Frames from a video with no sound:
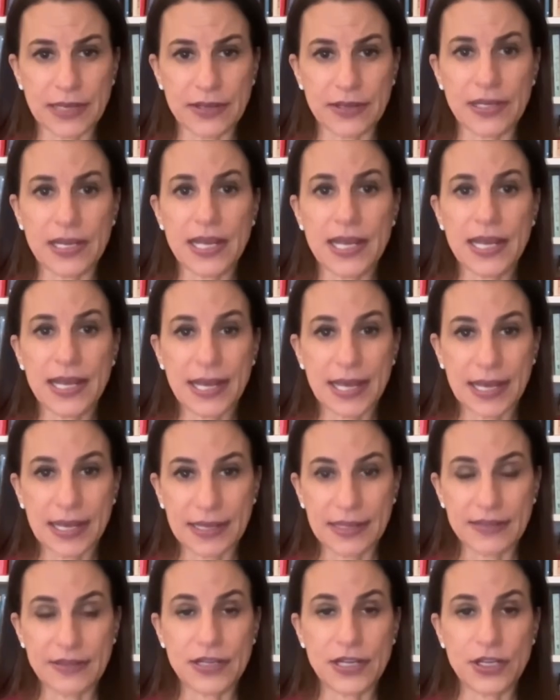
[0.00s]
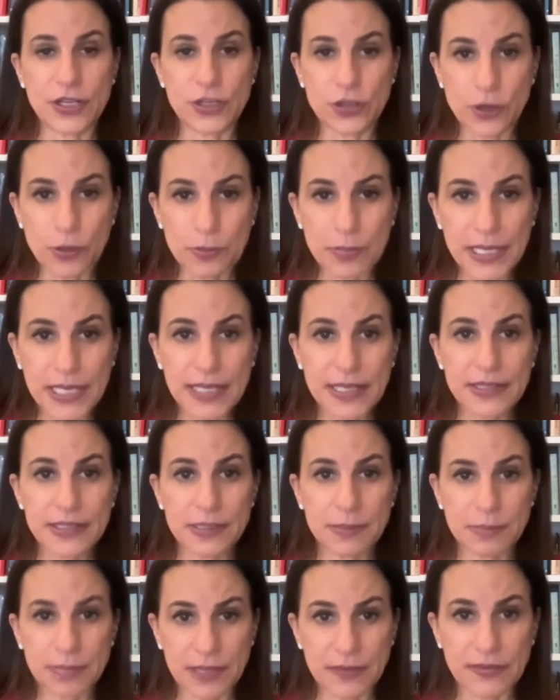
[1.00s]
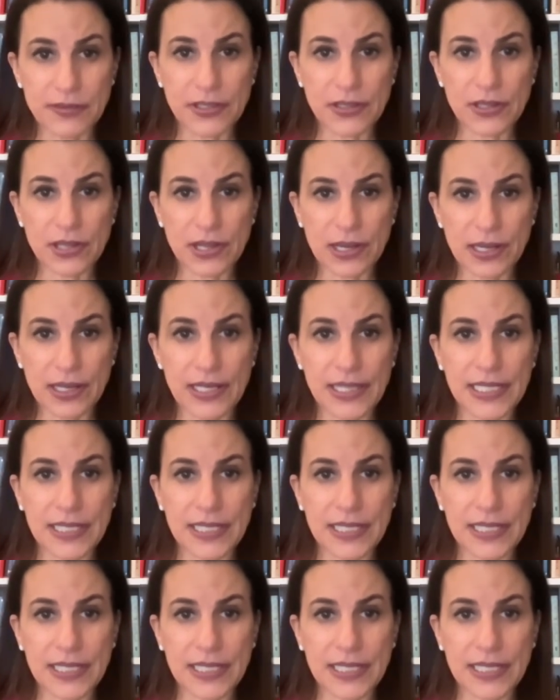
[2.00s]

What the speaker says: doubt, and nobody is above the law,